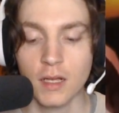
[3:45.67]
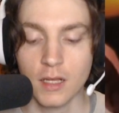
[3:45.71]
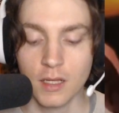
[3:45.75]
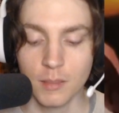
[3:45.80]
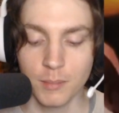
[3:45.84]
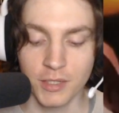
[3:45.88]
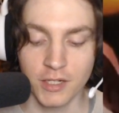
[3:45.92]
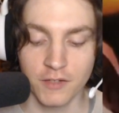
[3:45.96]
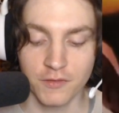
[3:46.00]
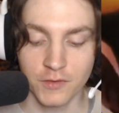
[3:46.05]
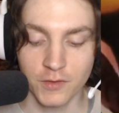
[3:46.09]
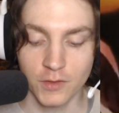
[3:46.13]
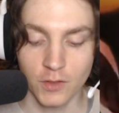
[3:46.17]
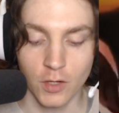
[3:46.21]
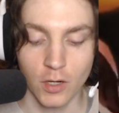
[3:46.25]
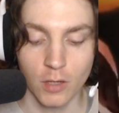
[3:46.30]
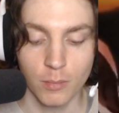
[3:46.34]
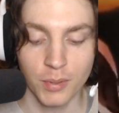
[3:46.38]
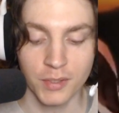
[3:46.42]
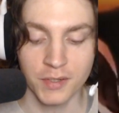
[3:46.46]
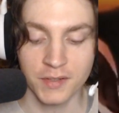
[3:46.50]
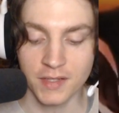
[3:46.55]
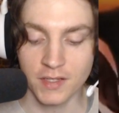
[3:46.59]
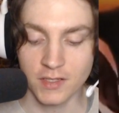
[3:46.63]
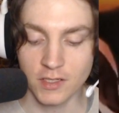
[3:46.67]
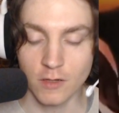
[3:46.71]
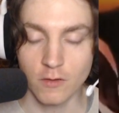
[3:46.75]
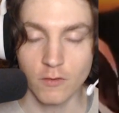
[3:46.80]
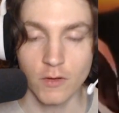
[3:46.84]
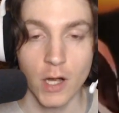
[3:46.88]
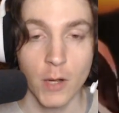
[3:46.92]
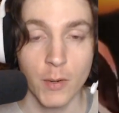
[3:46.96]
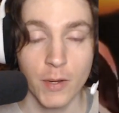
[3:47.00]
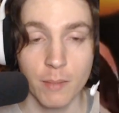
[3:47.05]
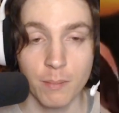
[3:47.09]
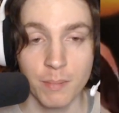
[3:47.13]
But if your opponent has a
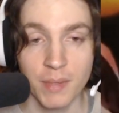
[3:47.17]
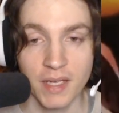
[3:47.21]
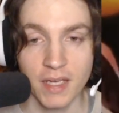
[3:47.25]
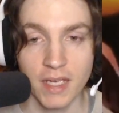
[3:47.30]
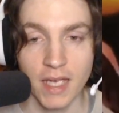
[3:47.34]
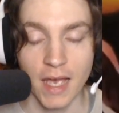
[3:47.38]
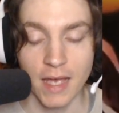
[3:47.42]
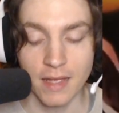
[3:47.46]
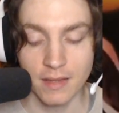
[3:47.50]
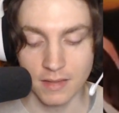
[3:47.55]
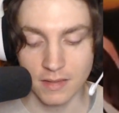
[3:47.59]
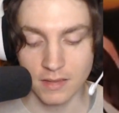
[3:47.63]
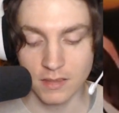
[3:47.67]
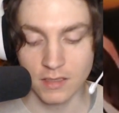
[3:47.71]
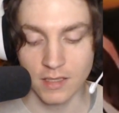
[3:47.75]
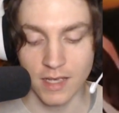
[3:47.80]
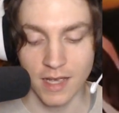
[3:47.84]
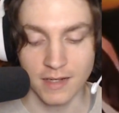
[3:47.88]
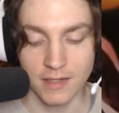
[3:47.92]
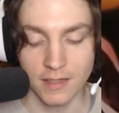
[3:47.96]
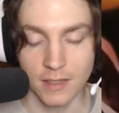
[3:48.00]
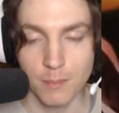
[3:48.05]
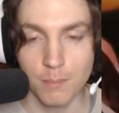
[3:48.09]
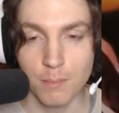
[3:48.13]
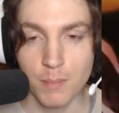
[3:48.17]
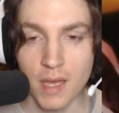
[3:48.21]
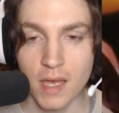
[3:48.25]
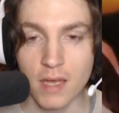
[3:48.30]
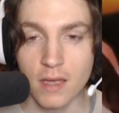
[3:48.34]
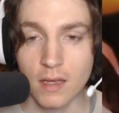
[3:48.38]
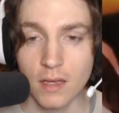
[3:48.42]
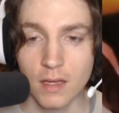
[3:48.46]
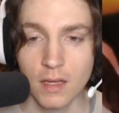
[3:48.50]
very big hand, it's kind of meh.